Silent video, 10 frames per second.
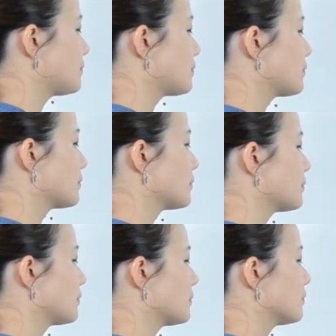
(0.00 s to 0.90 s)

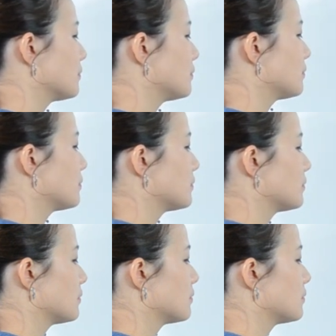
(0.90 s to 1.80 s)

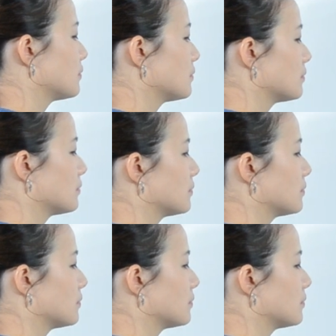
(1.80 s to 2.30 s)
No one is speaking in this clip.